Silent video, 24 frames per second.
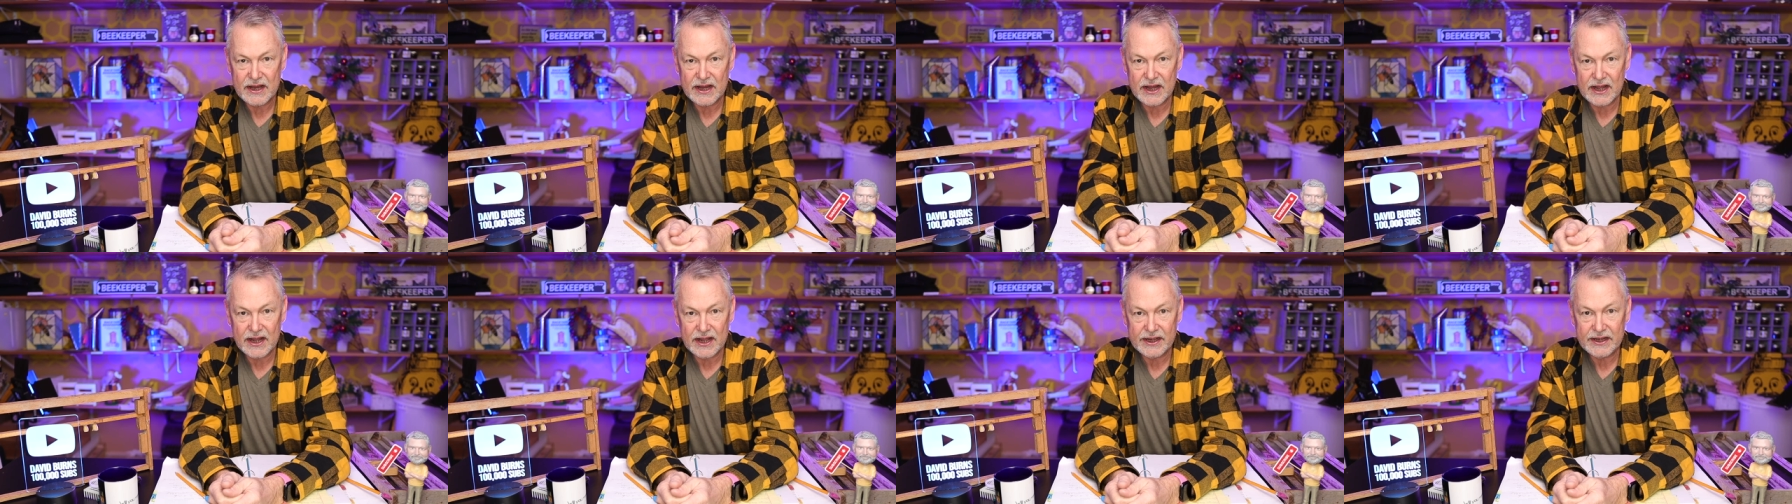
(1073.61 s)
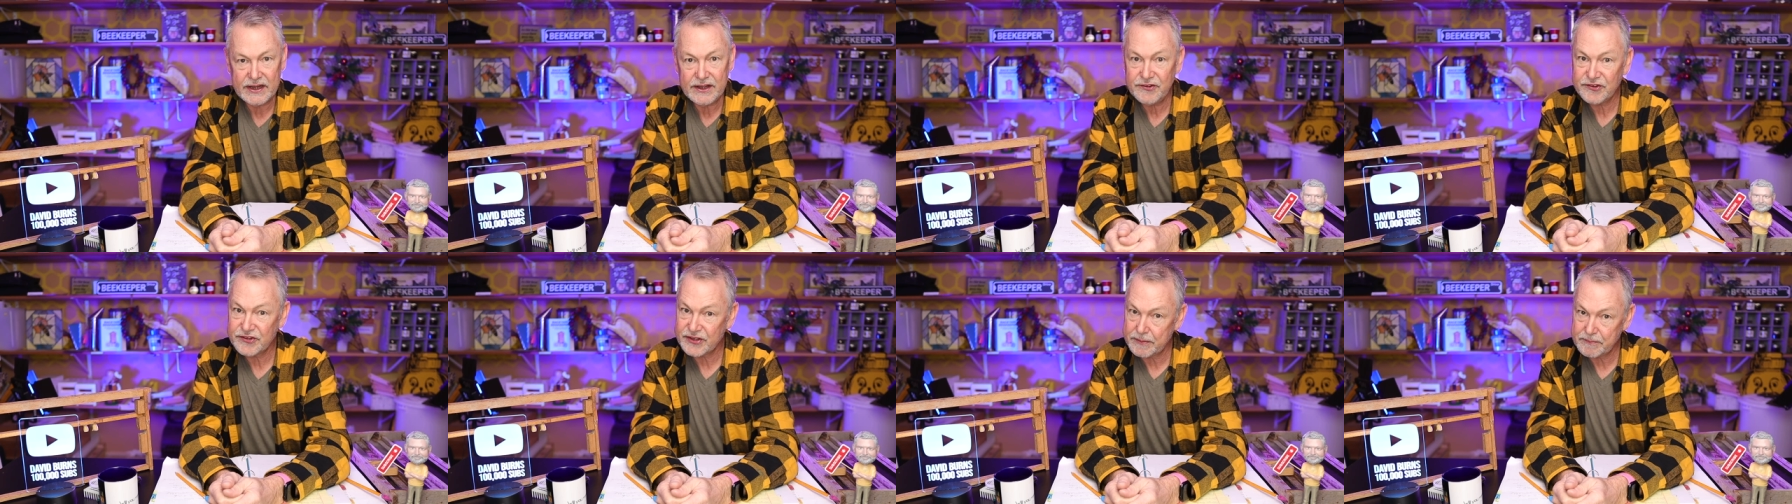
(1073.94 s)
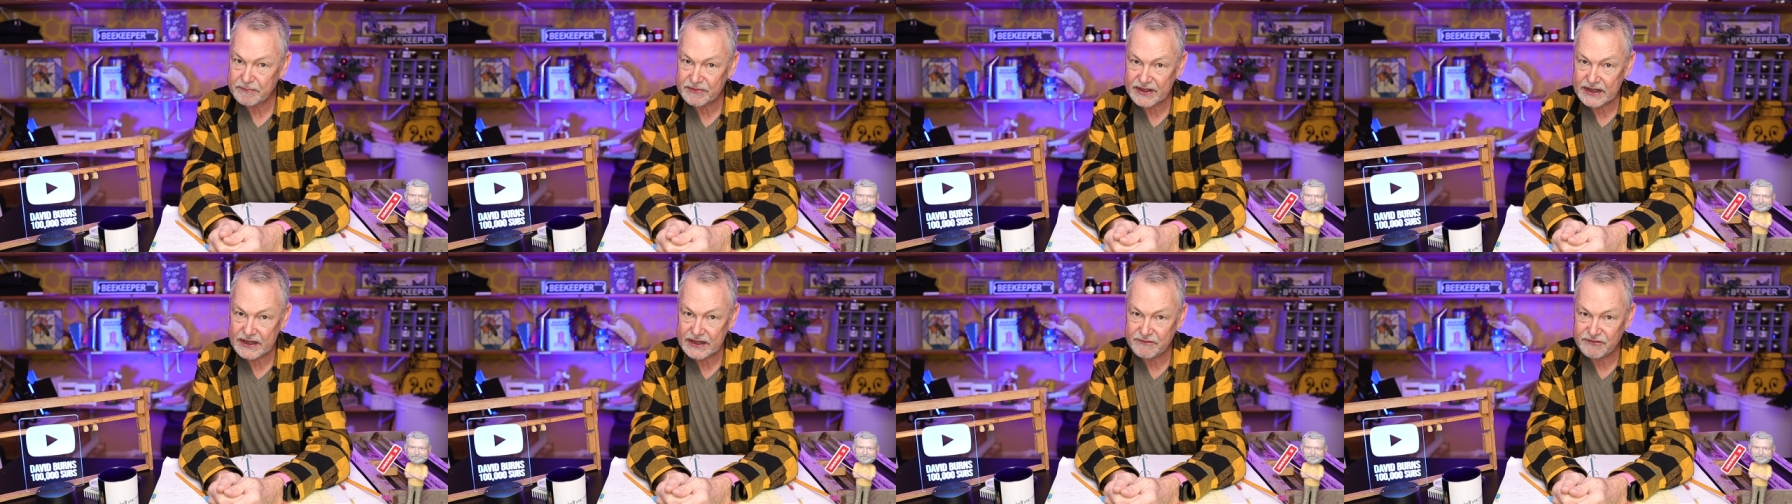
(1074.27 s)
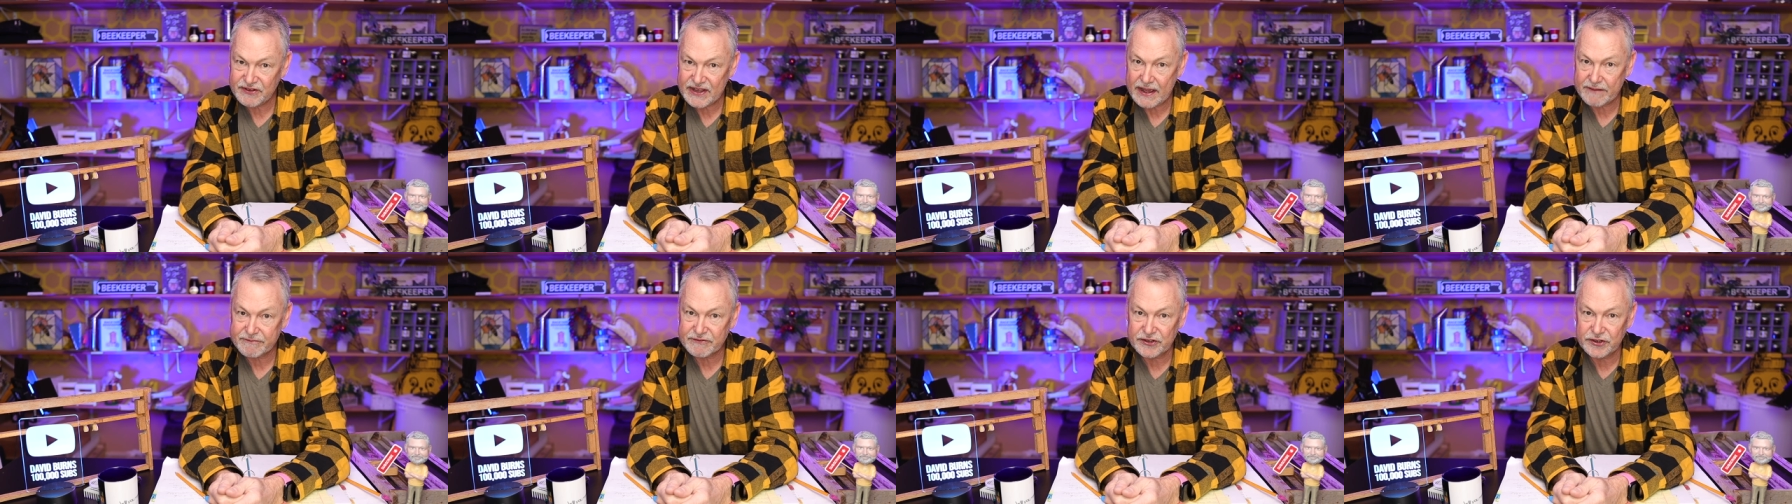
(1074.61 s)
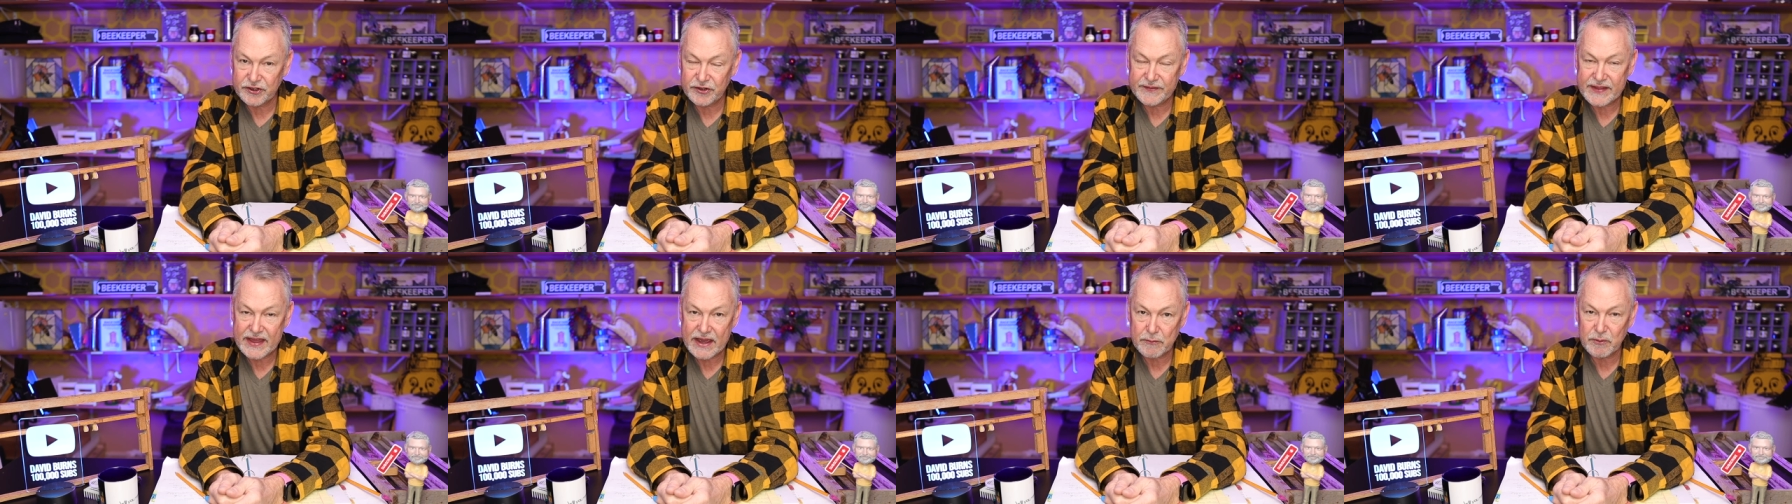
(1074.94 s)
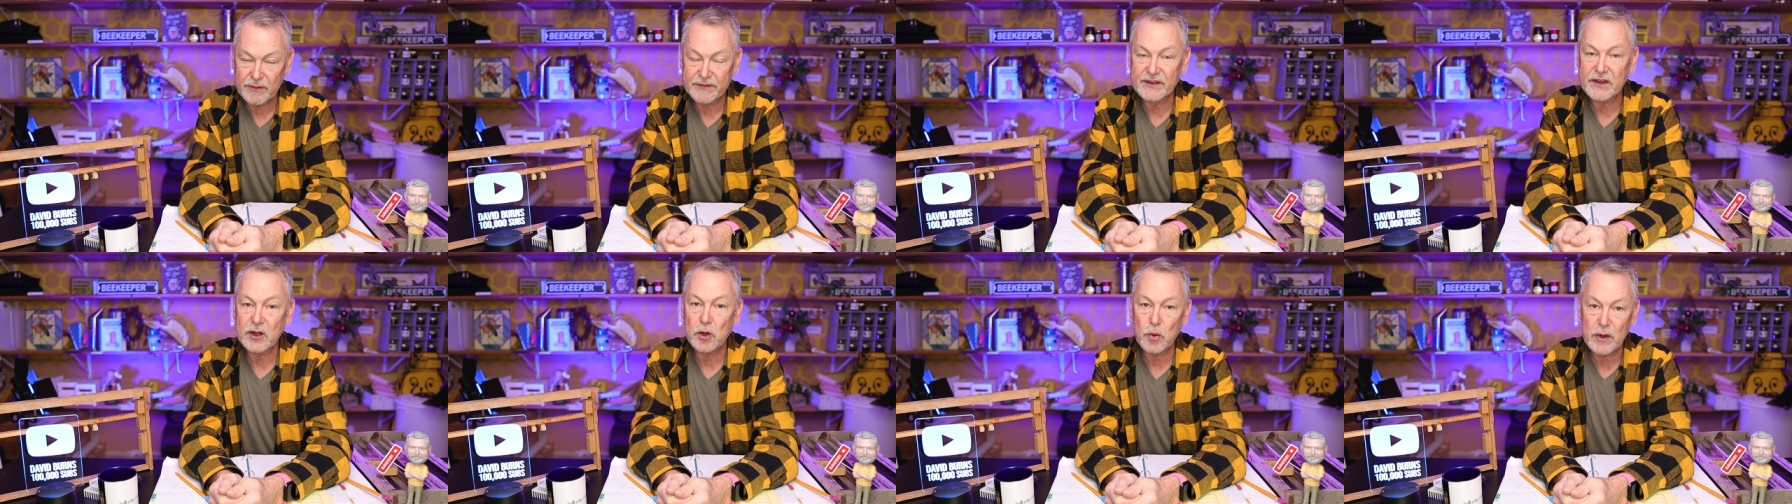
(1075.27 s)
I sometimes have to do that
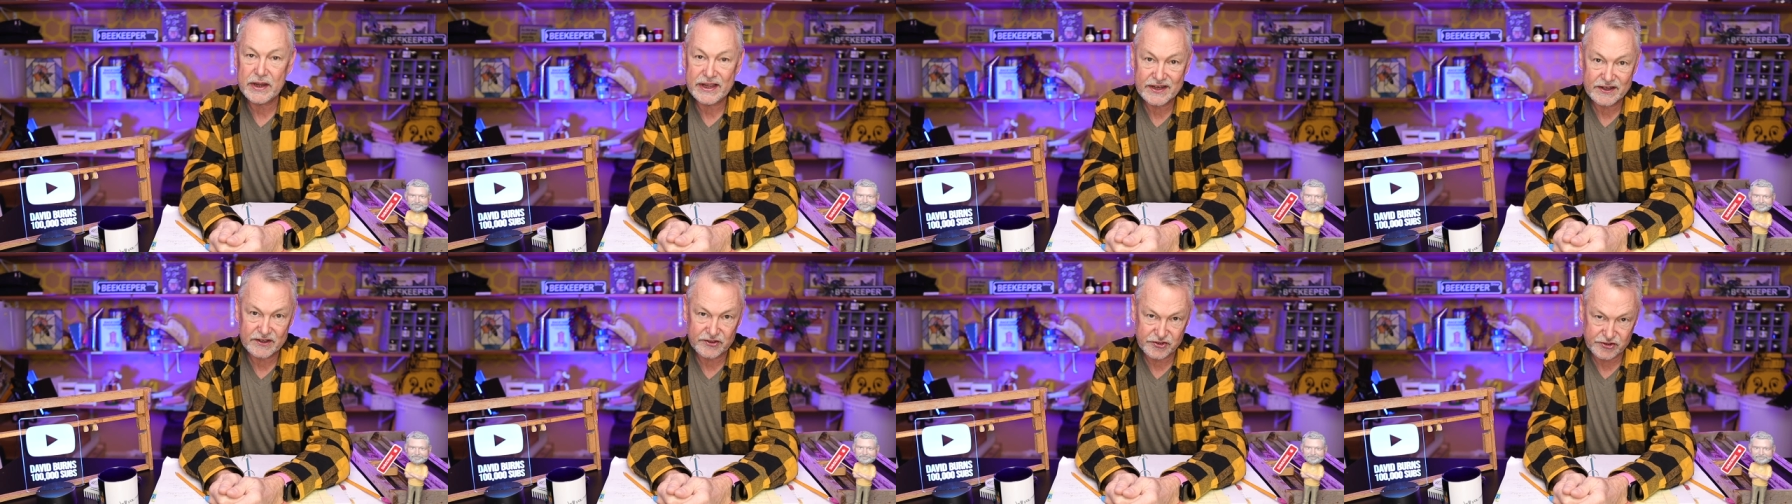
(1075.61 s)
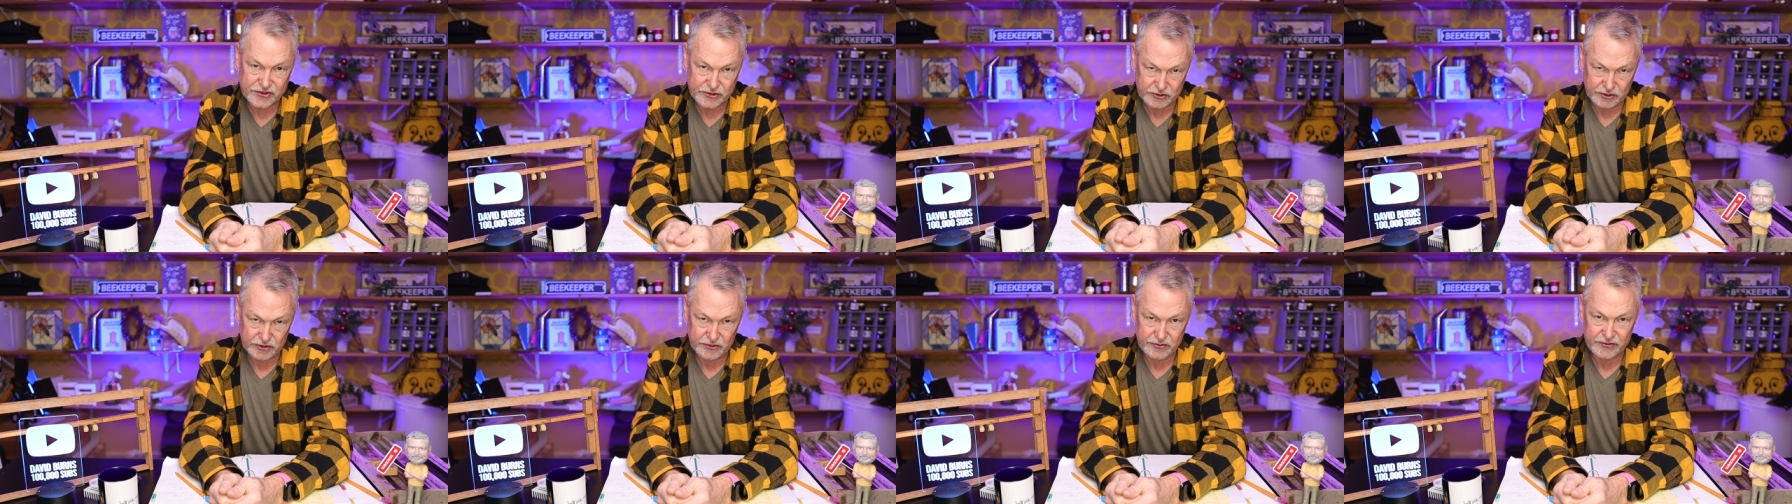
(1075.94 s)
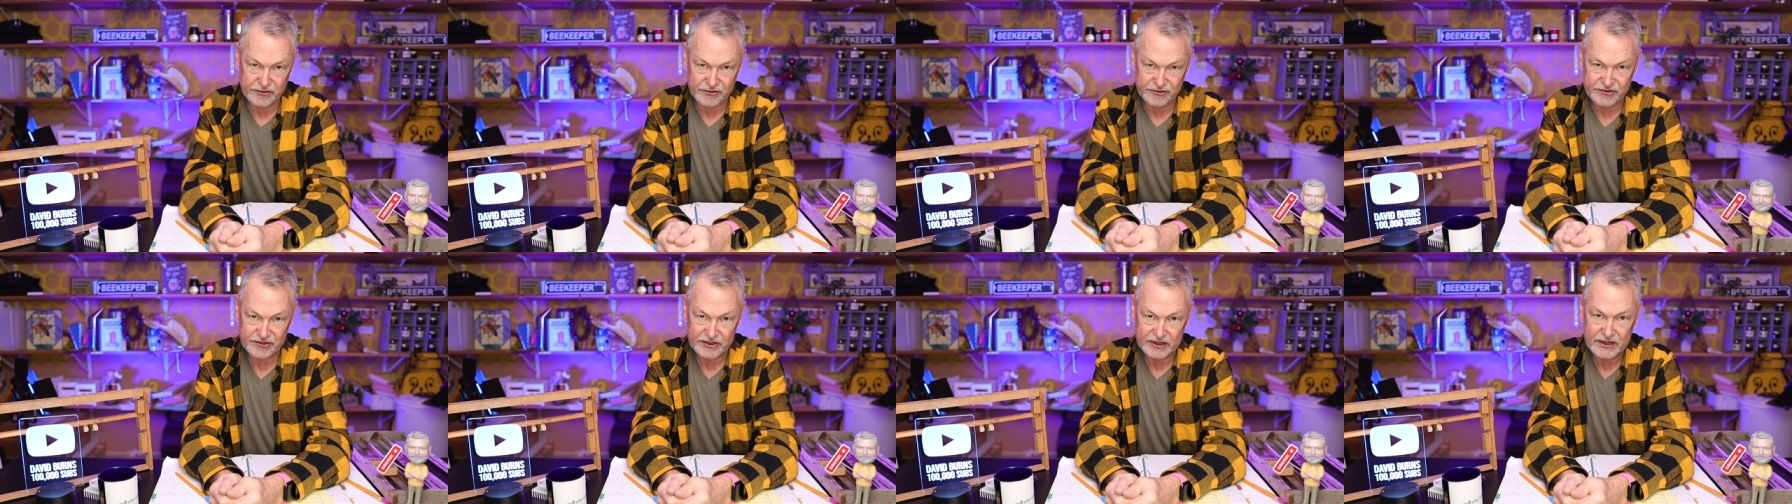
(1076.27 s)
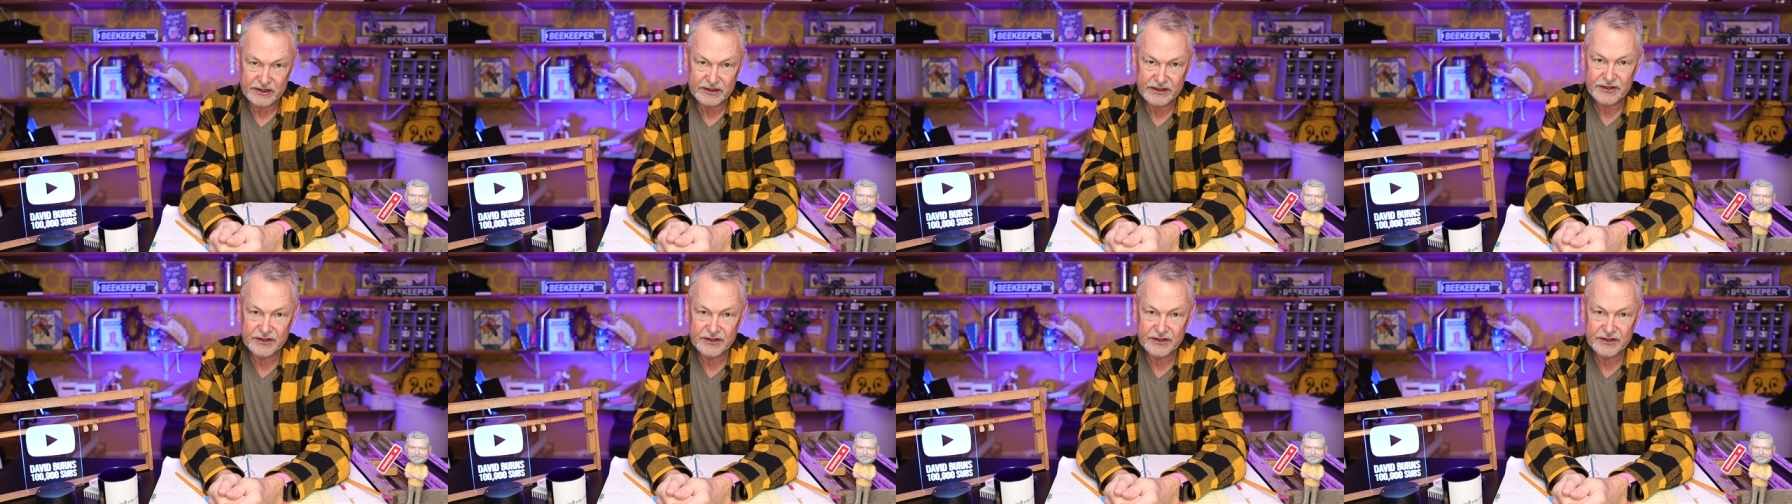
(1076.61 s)
with queen excluders.